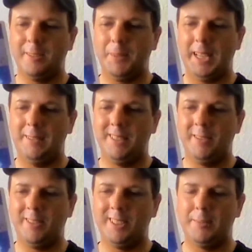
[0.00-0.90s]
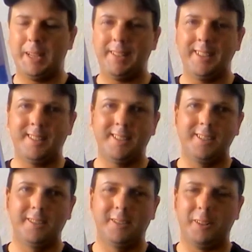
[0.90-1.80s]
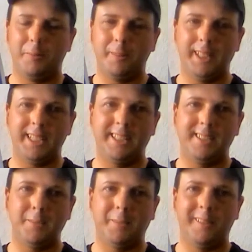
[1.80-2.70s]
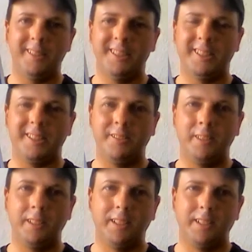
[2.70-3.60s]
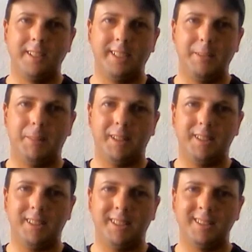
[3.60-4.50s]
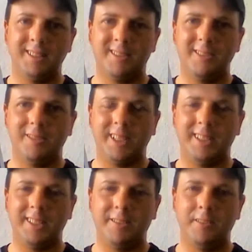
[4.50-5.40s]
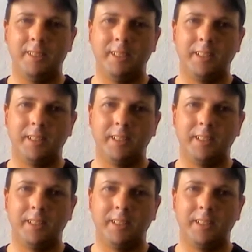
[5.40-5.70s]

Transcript: So Babes in the Woods about these two kids, a boy and girl, named Hansel and Gretel.